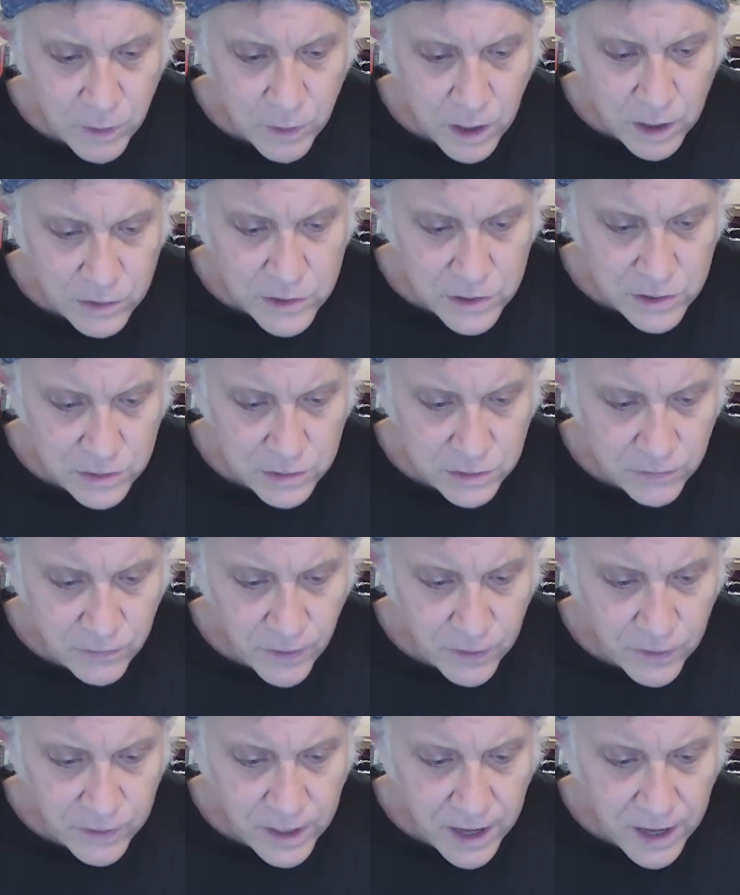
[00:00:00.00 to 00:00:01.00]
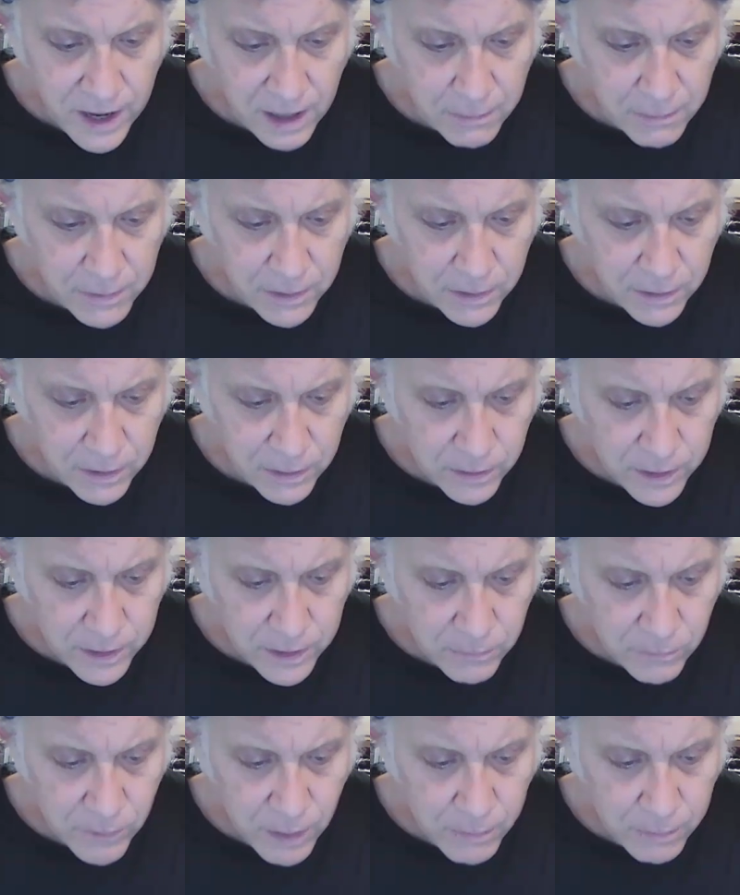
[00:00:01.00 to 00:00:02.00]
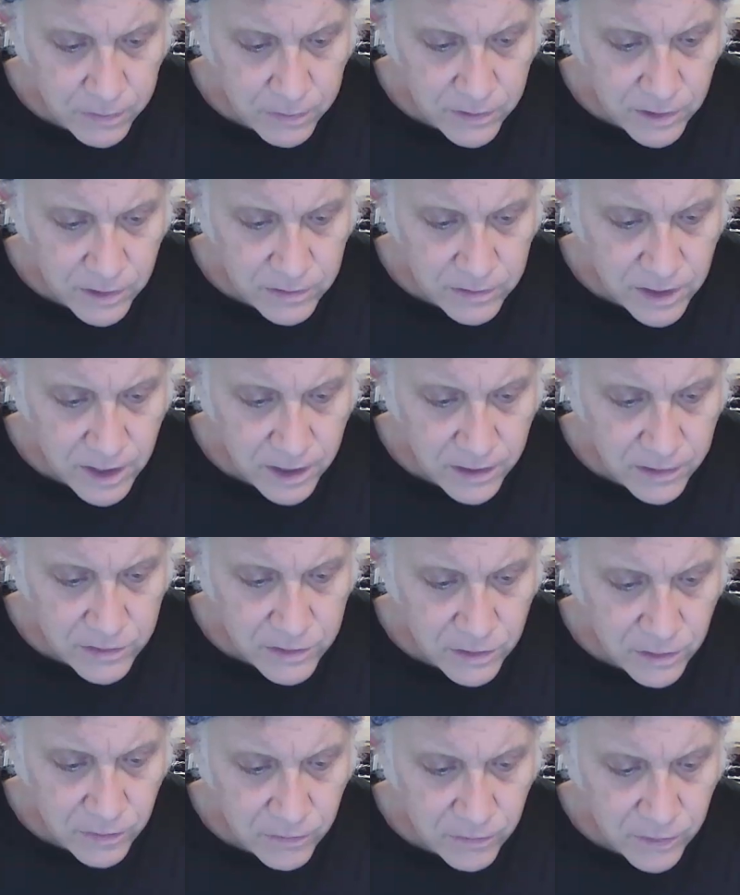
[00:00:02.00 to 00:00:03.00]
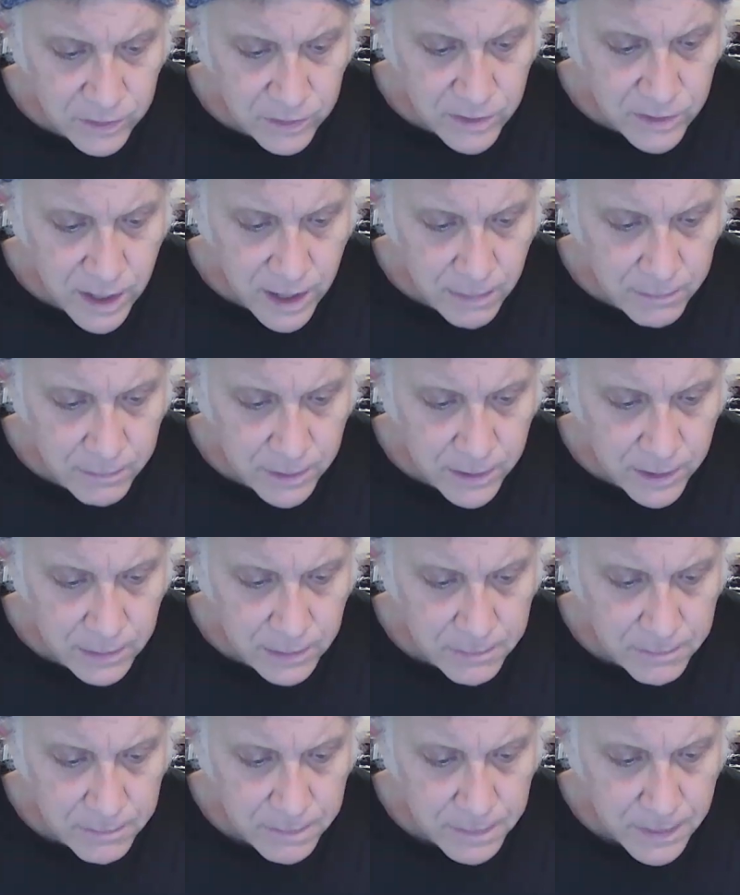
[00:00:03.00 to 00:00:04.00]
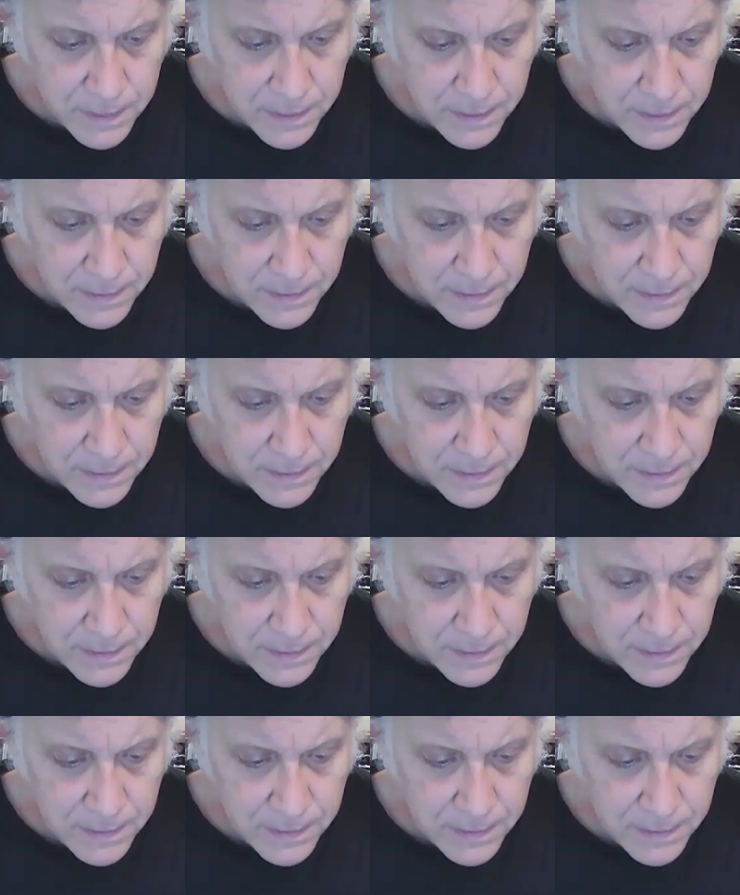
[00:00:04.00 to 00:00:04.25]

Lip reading: in Russia's vocabulary and representation of what's happening.